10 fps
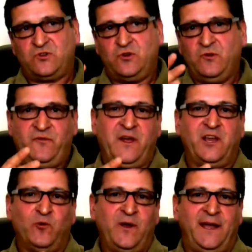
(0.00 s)

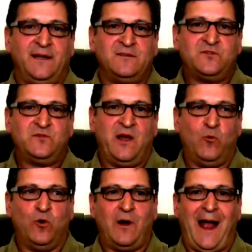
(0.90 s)
figurines
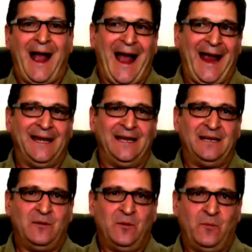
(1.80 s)
that were
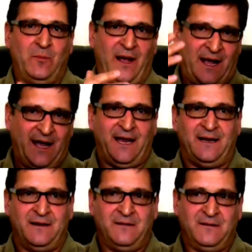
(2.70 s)
hiding
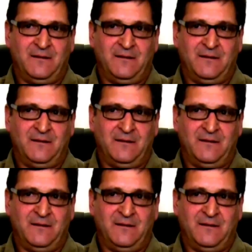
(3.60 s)
behind